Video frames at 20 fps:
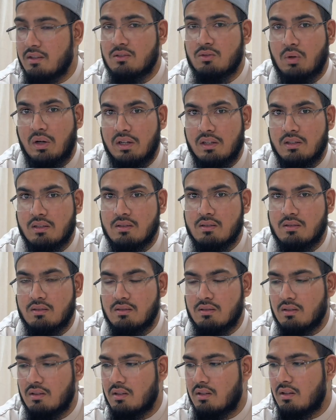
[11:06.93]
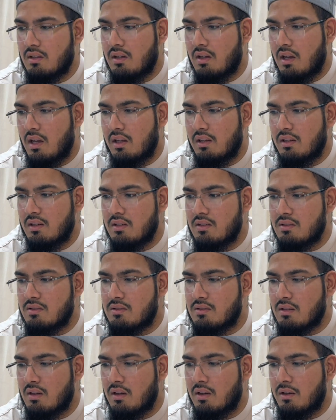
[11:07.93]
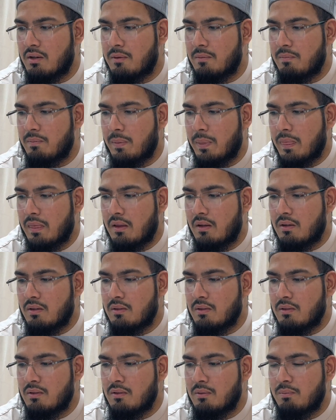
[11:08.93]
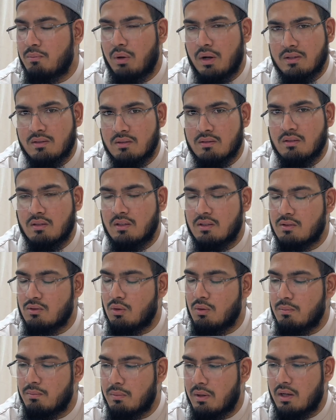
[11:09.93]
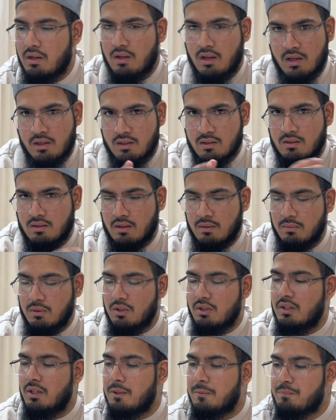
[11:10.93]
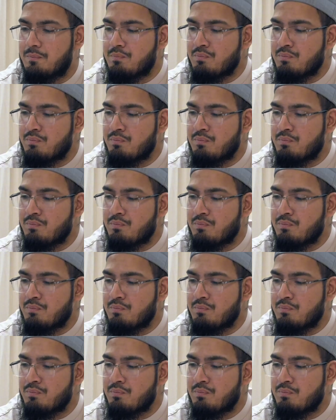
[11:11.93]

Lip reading: greatness and his presence in his ummah and his community.